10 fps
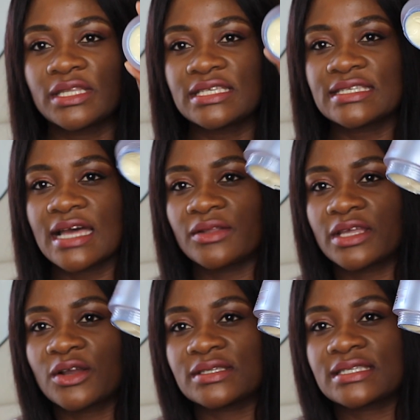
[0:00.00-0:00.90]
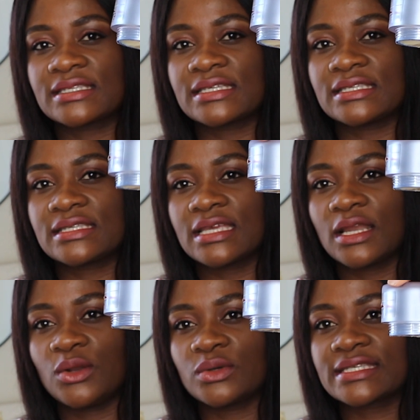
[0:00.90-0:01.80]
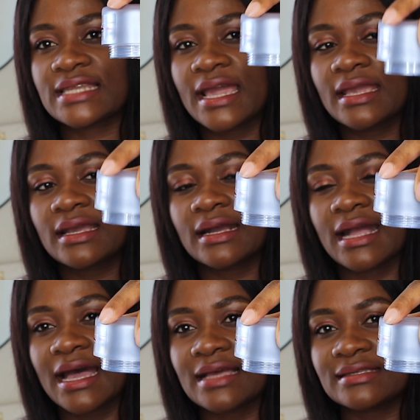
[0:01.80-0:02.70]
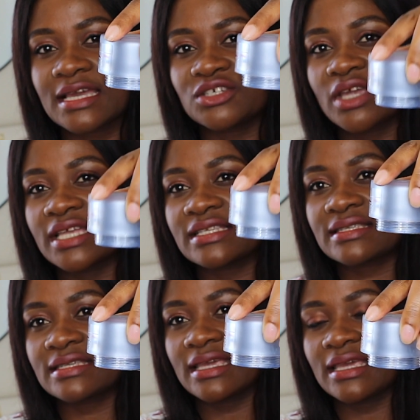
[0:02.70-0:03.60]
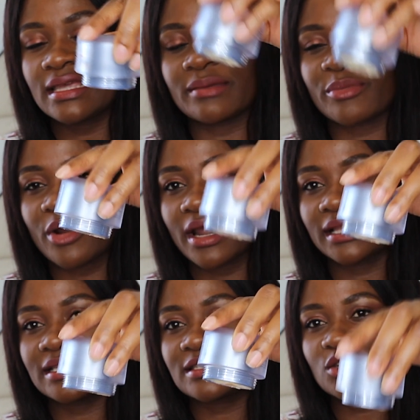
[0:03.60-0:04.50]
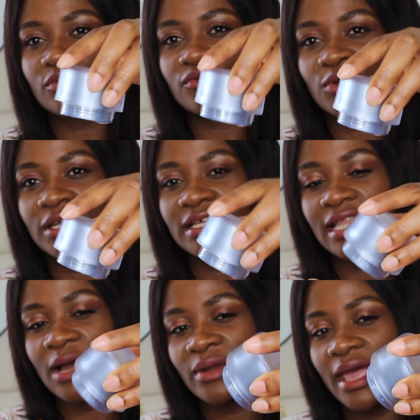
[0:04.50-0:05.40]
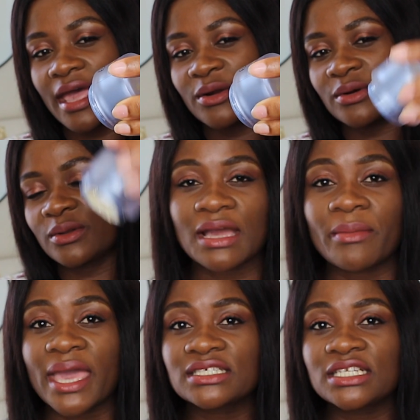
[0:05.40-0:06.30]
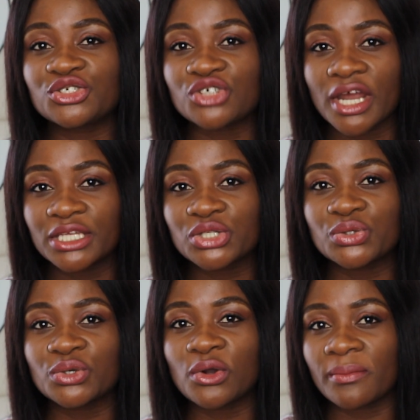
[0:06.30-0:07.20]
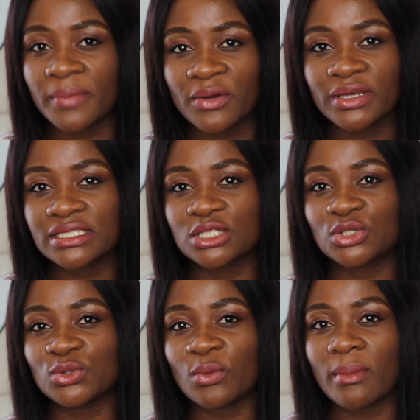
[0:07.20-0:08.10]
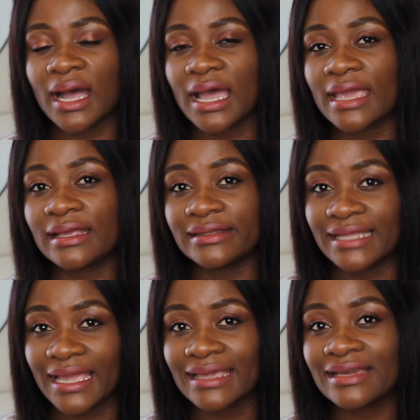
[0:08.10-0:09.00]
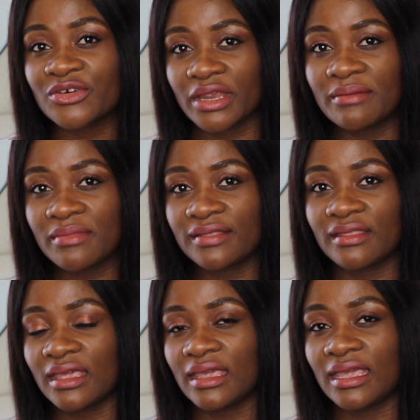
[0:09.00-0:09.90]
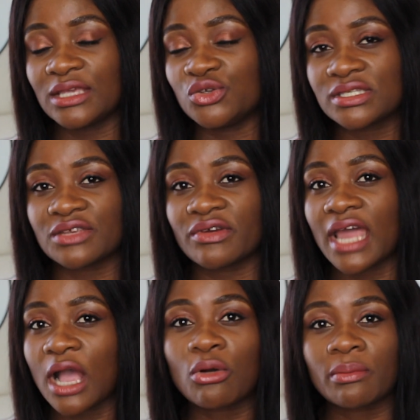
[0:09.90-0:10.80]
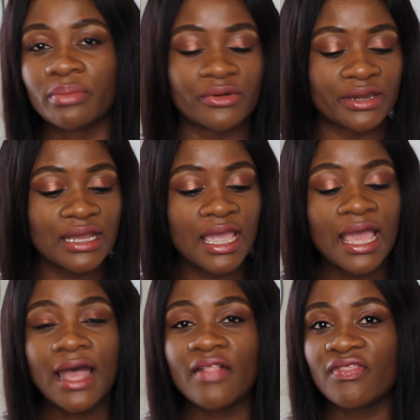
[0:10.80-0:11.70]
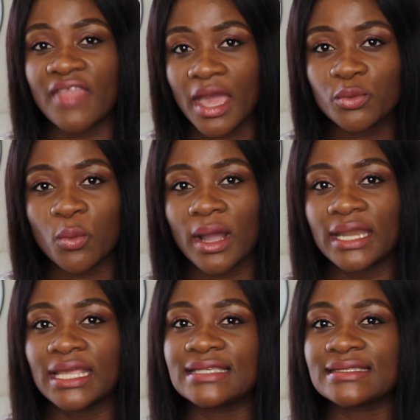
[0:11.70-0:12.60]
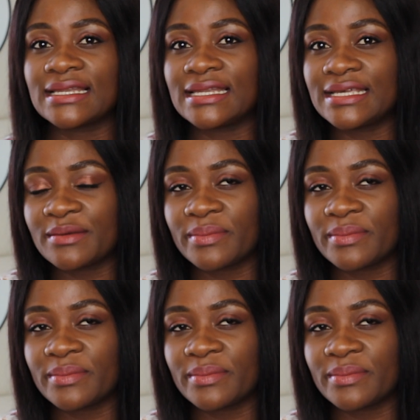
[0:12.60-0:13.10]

this is how the consistency looks like. Guys, as you can see, the product is not falling down at all. I'm actually trying to compare it to my day cream, the EUCERIN Aquaporin. That one is a little